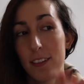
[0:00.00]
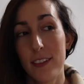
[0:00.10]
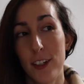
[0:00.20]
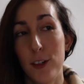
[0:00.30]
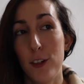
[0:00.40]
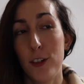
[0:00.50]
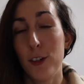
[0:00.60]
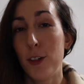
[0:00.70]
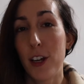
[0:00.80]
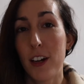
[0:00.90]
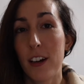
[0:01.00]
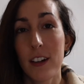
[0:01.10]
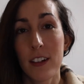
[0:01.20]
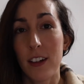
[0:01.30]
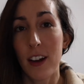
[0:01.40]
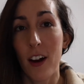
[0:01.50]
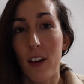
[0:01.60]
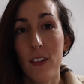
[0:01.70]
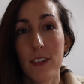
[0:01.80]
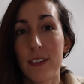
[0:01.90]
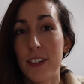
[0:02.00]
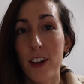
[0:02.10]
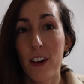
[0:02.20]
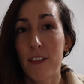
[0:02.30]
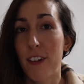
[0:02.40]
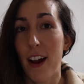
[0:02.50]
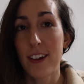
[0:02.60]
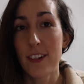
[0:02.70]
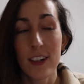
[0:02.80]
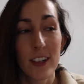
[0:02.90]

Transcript: New year, you know, starting fresh,